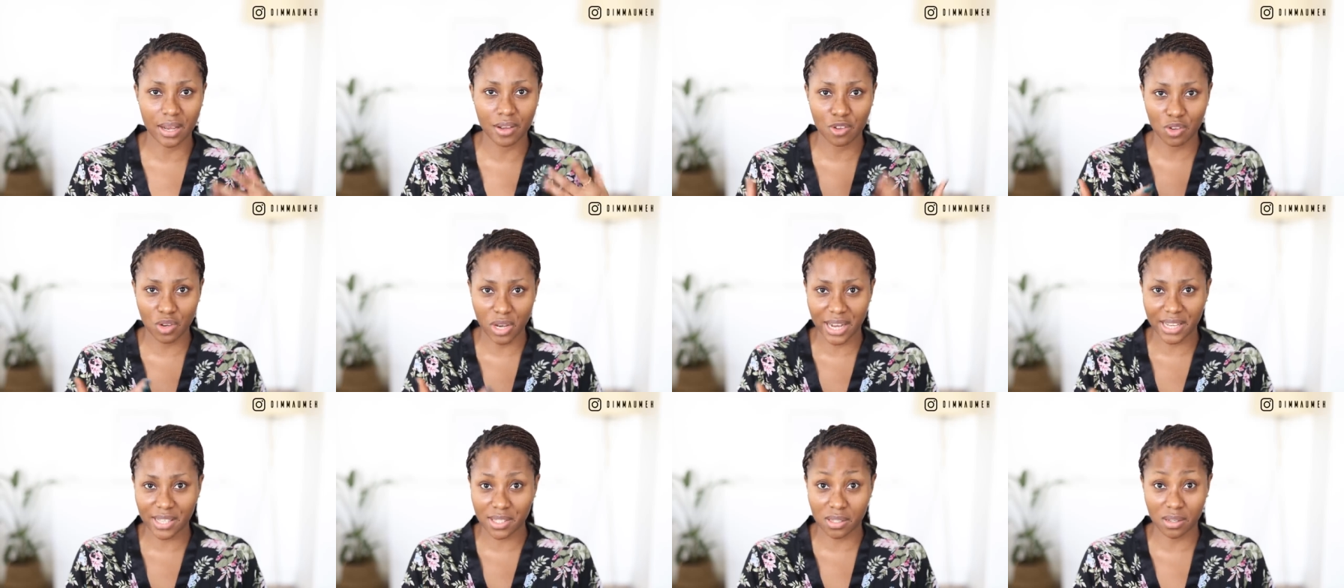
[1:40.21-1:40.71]

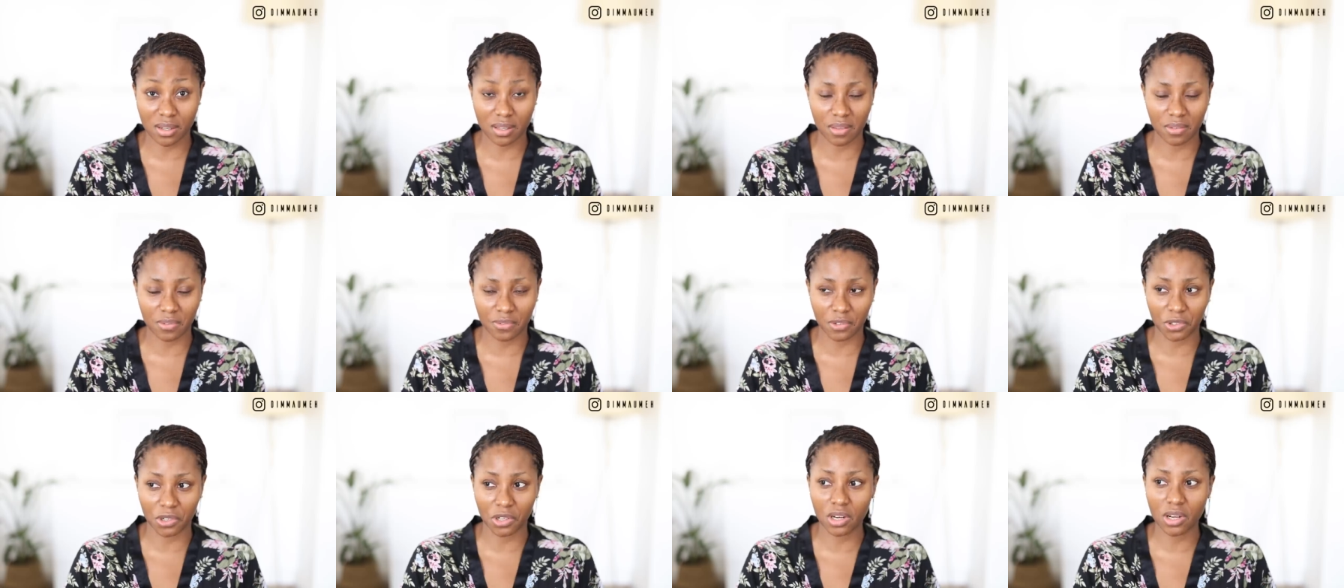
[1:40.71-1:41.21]
You guys saw the
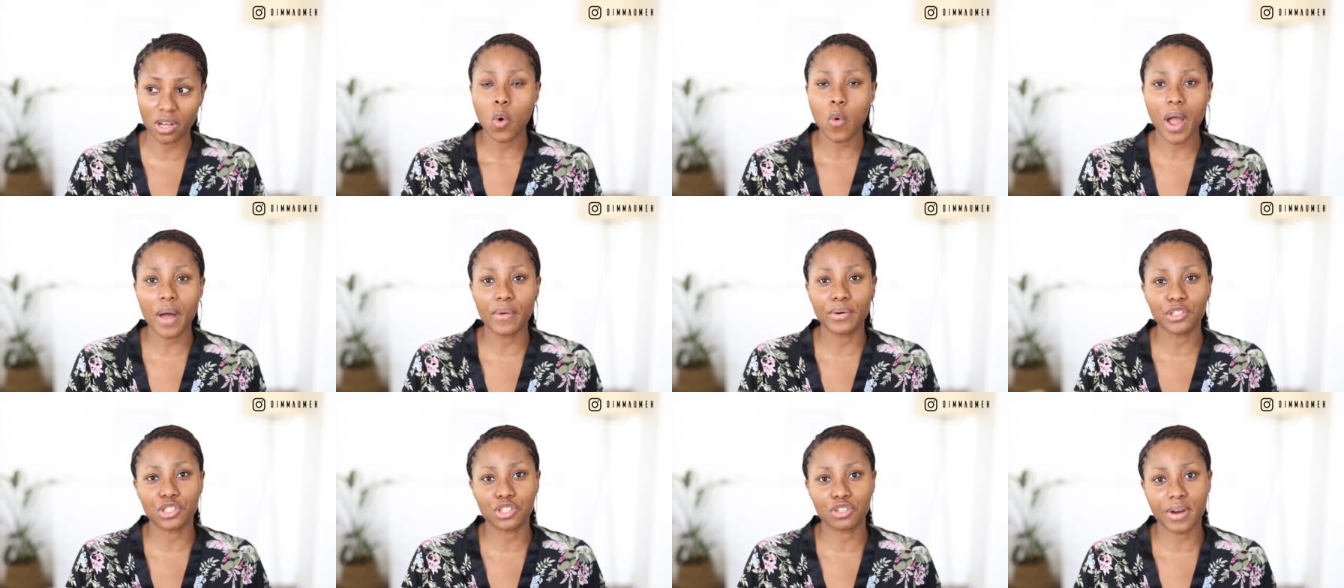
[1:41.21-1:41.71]
vlog where
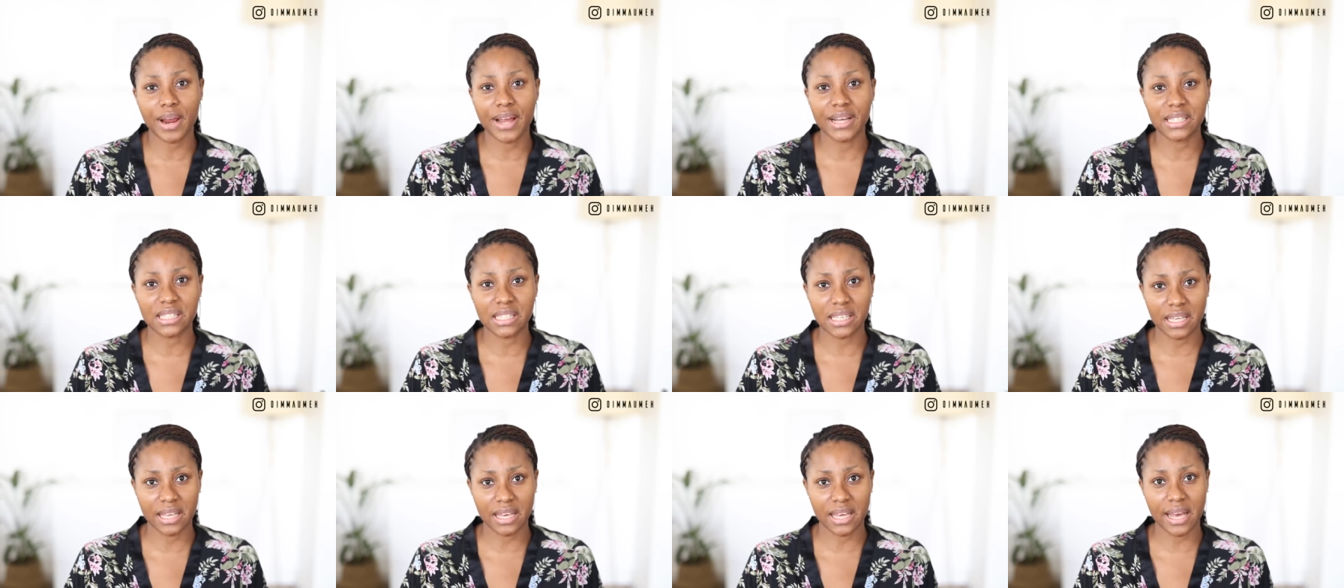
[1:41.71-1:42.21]
I was trying
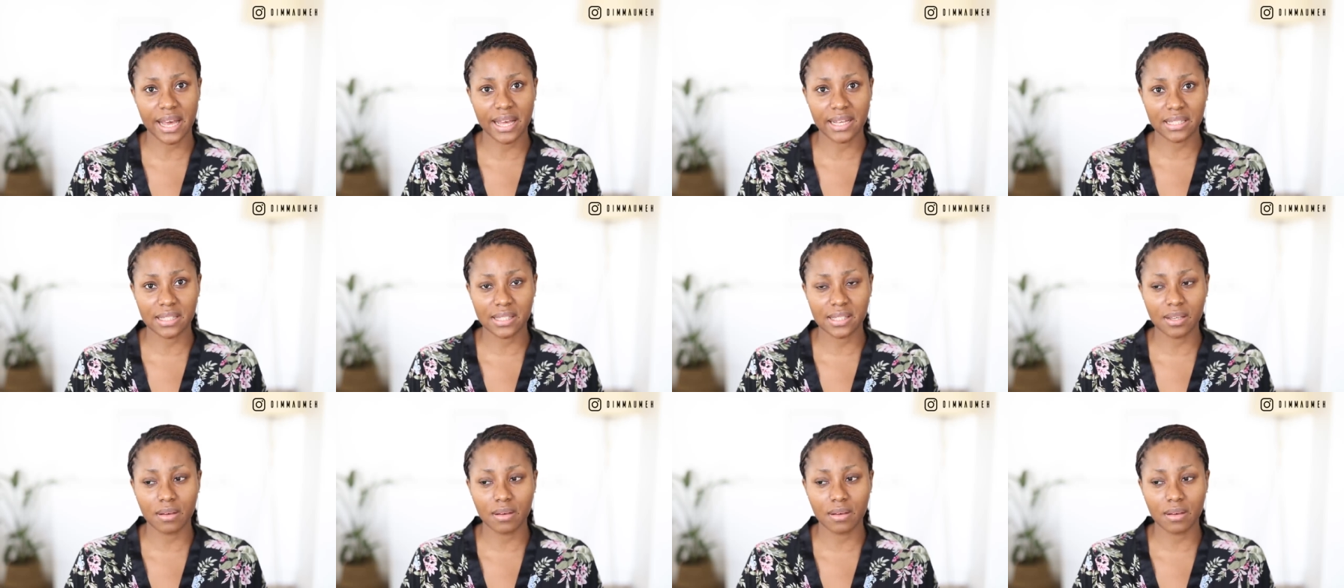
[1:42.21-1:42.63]
to get